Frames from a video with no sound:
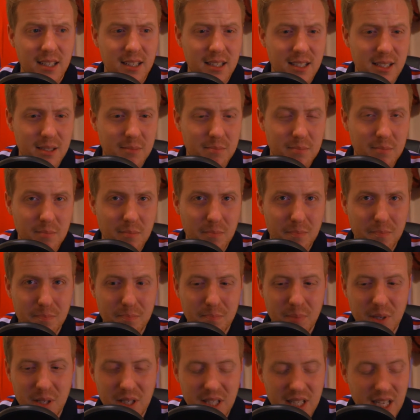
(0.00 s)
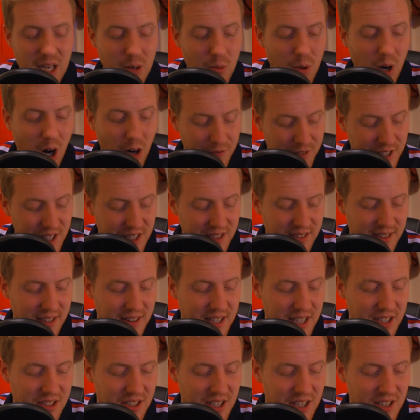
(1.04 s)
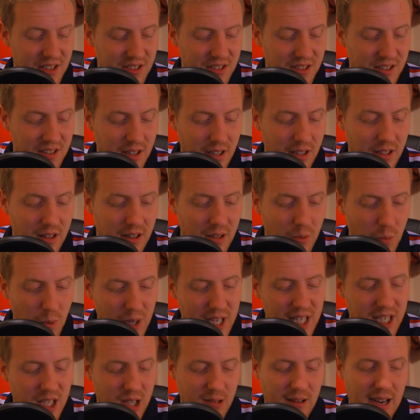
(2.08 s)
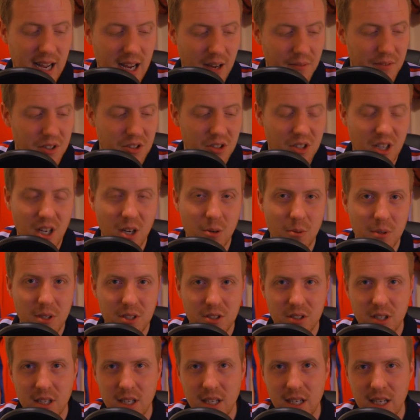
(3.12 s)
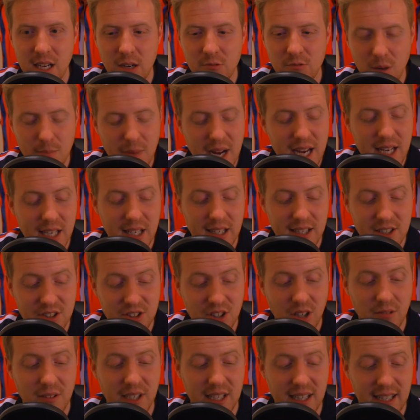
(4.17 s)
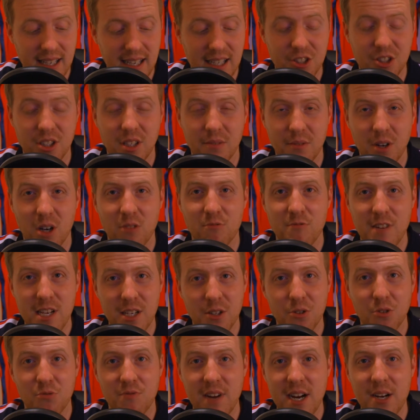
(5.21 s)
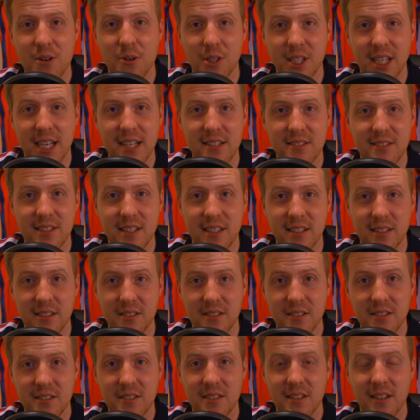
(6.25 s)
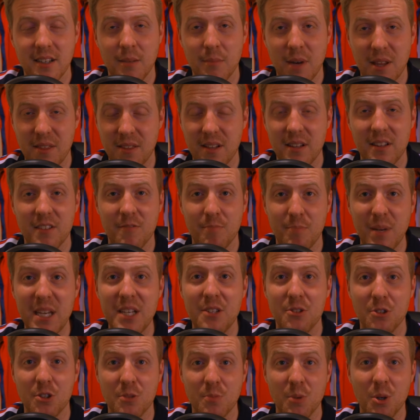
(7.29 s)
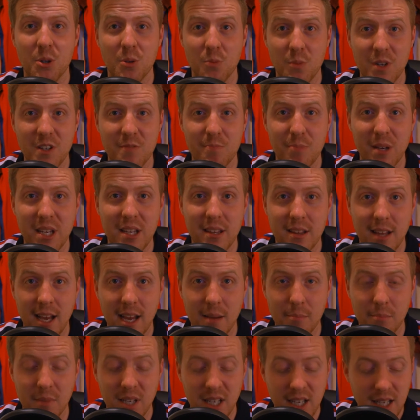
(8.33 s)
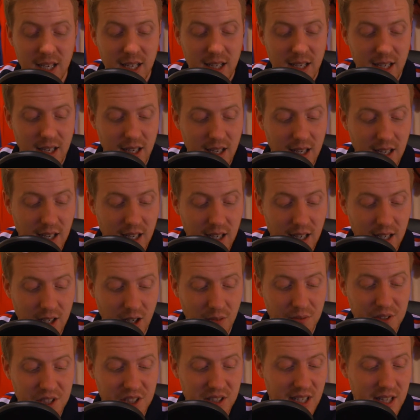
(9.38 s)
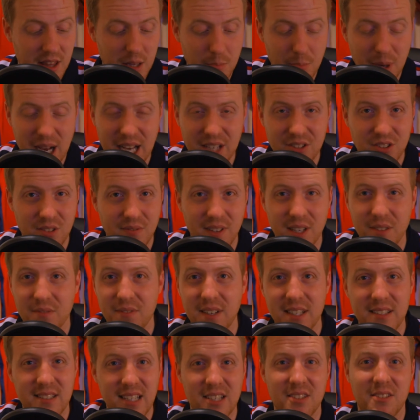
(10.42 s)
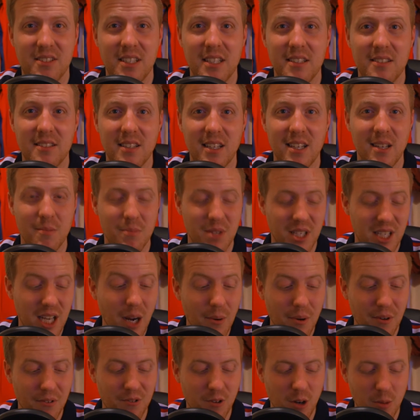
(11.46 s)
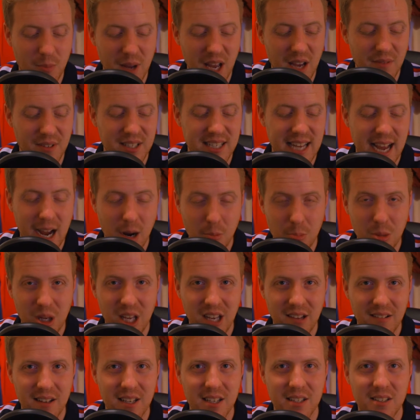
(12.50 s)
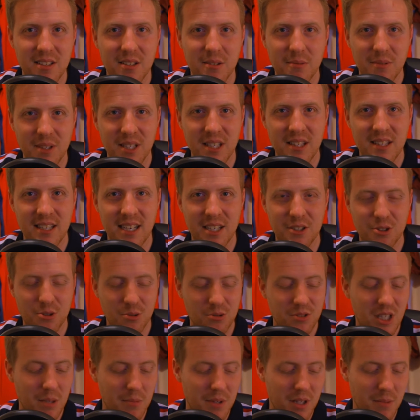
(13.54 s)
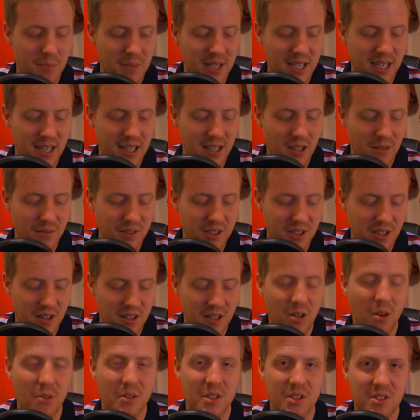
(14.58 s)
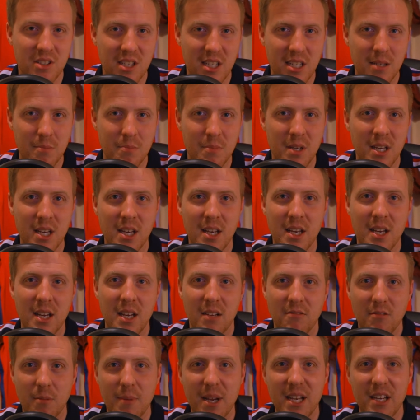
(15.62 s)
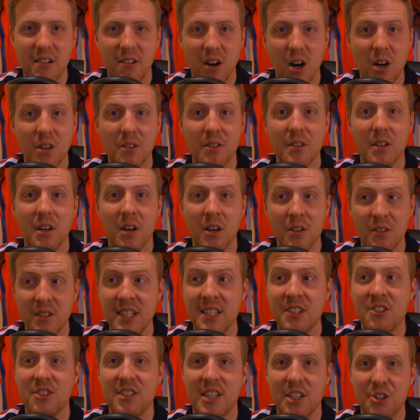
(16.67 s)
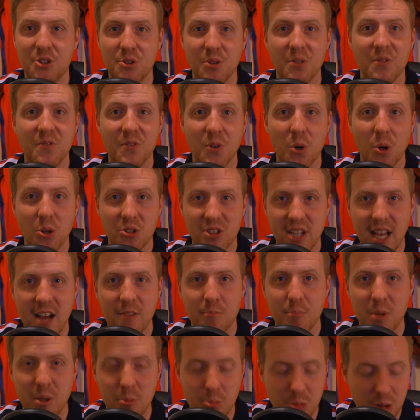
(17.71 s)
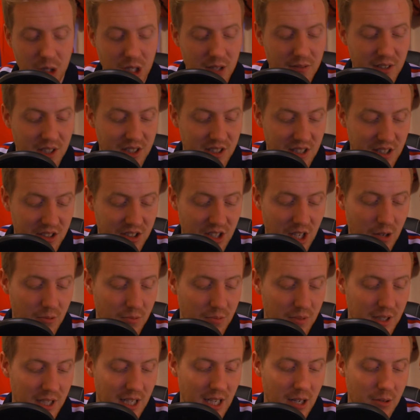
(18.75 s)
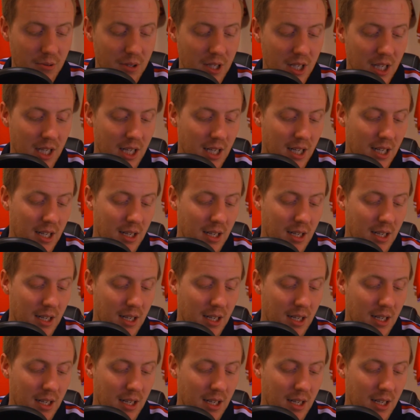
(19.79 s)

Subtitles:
But, you know, obviously this is the weaker out of the two. It's, you know, Romania, historically, actually, have got a really good record against England. I think they've beat us more than we've beat them. And obviously in the past, they've had a fantastic team. They're going through a bit of a down period within the national team at the minute. Obviously, they're not the team. Romania aren't the international force they have been previously. So, you know,